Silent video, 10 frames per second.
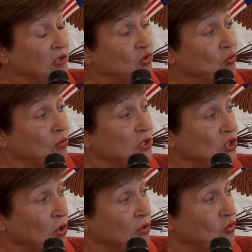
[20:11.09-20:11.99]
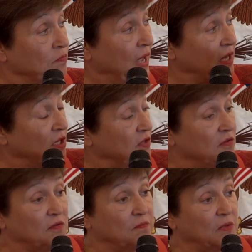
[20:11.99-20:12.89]
To make
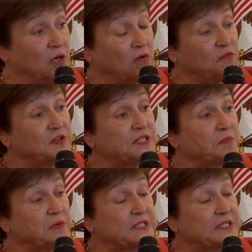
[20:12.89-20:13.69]
it visible,